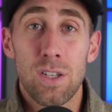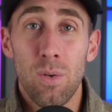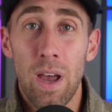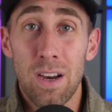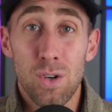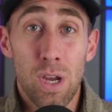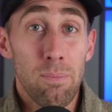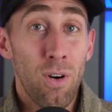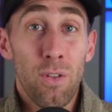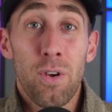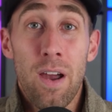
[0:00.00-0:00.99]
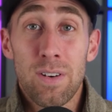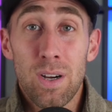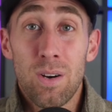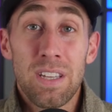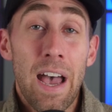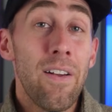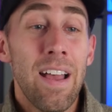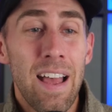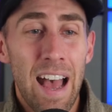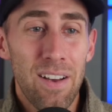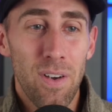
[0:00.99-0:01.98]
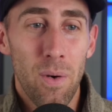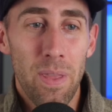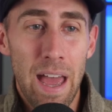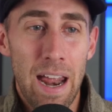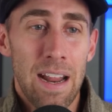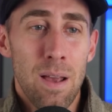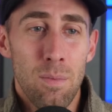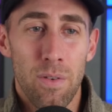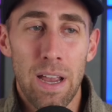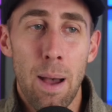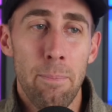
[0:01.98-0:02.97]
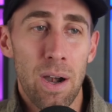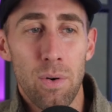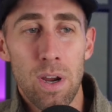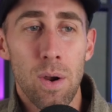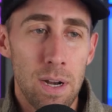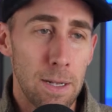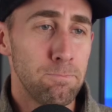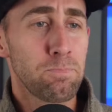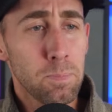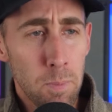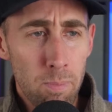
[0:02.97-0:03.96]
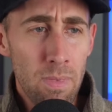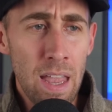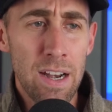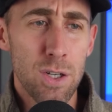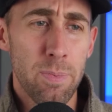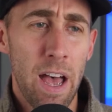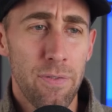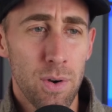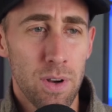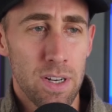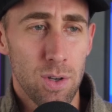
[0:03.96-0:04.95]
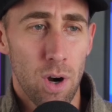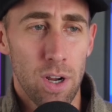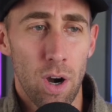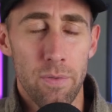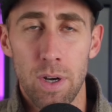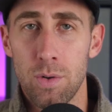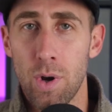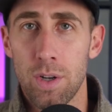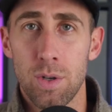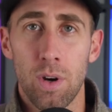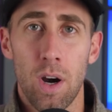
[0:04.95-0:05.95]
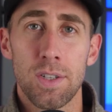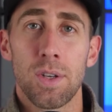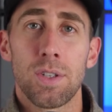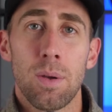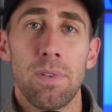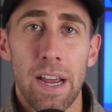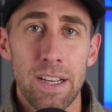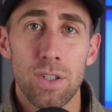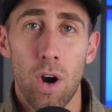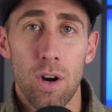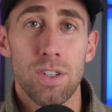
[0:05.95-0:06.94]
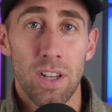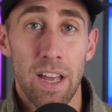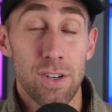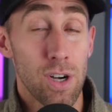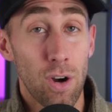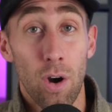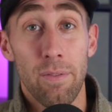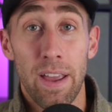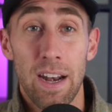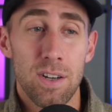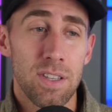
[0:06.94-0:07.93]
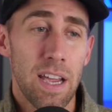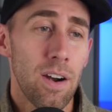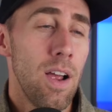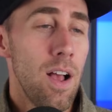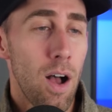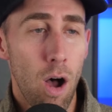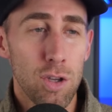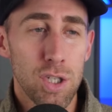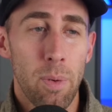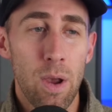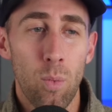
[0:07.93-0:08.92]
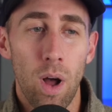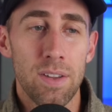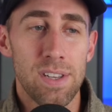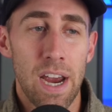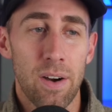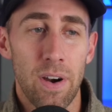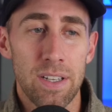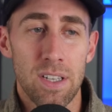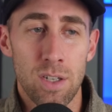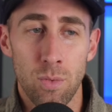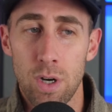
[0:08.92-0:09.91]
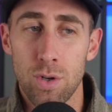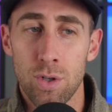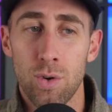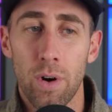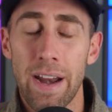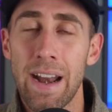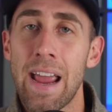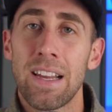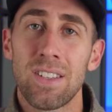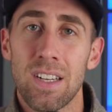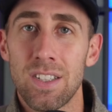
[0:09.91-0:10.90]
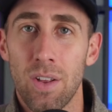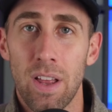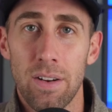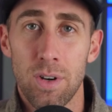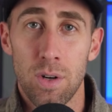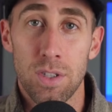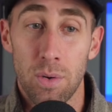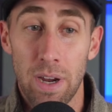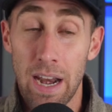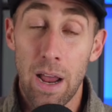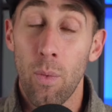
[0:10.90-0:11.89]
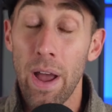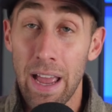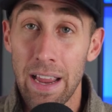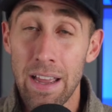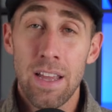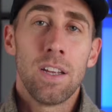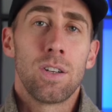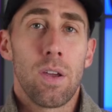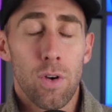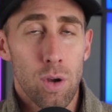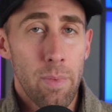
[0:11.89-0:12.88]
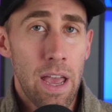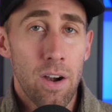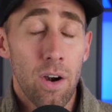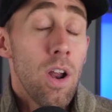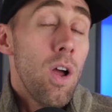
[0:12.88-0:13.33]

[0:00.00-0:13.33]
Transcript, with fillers: two eggs, you get both your avatars out, have fun with that. Moving on, Bitter Reunion. Enters battlefield, you can discard a card. If you do, draw two cards, so some nice card selection and card advantage there. Also pay one, sacrifice this, and creature control gain haste until end of turn. So again, a way to give your commander